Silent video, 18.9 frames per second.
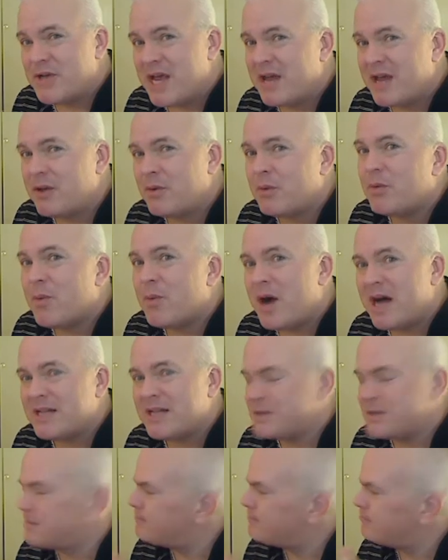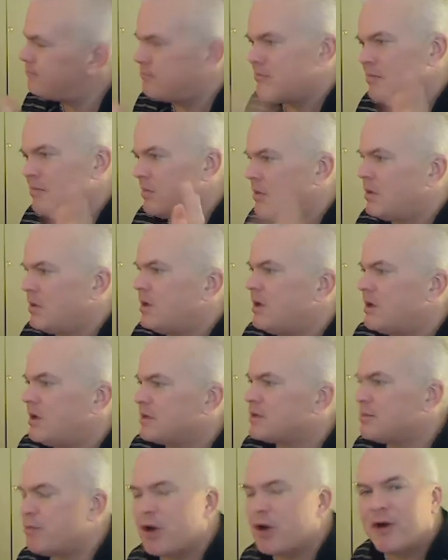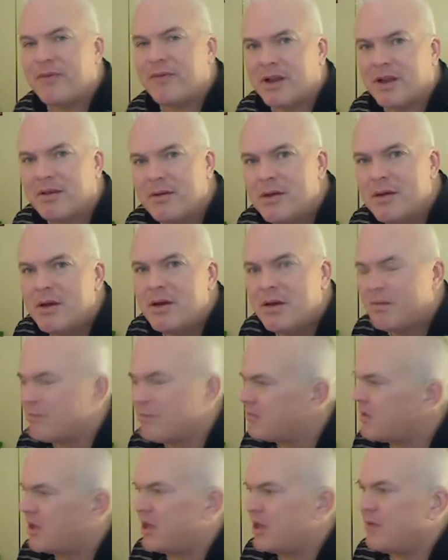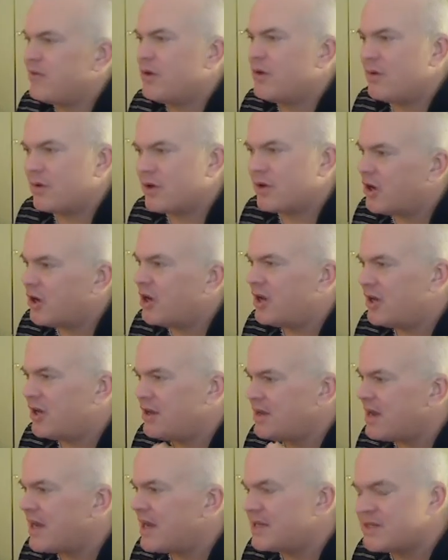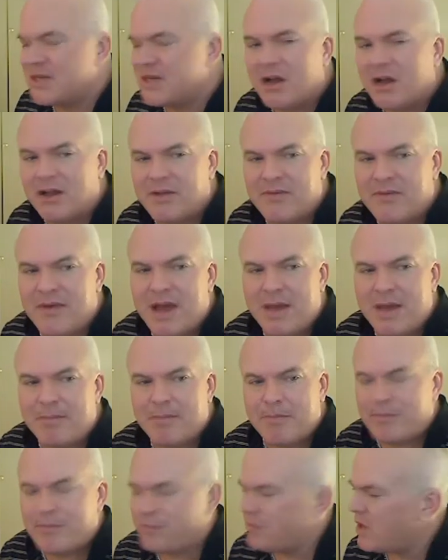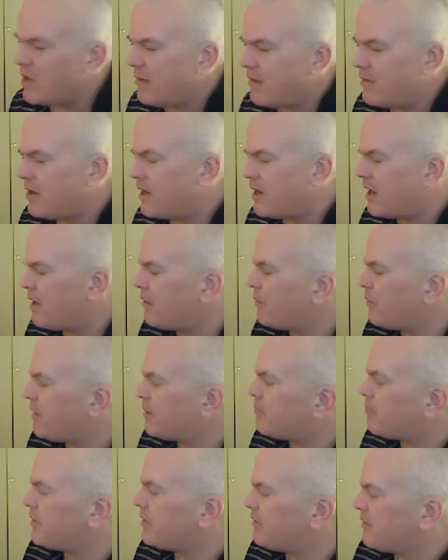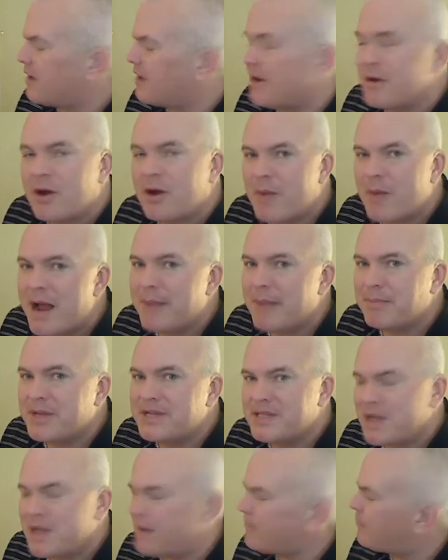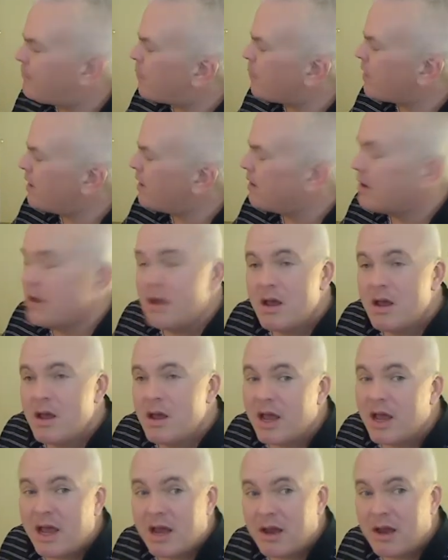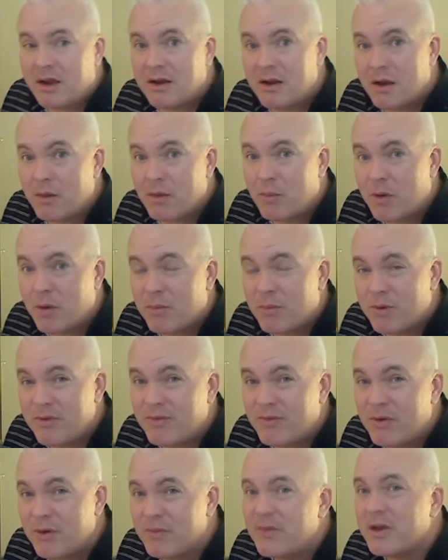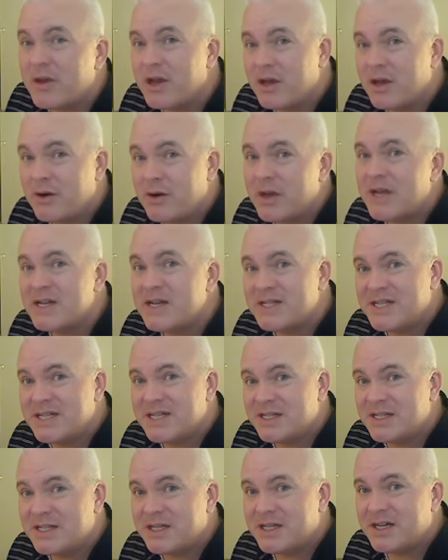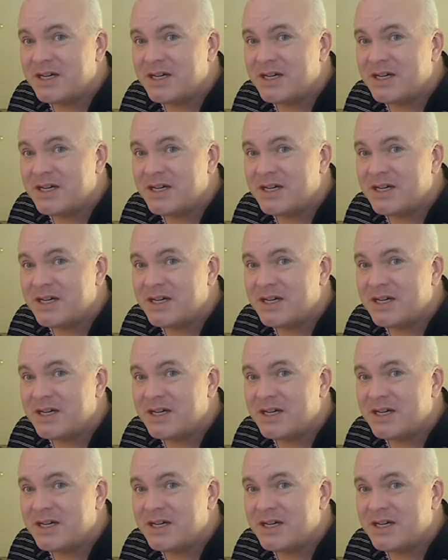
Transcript: handle with watts, it's perfect. Give you a good, nice, solid vape every day of the week. But I'm going to wrap this up for you. And what review video isn't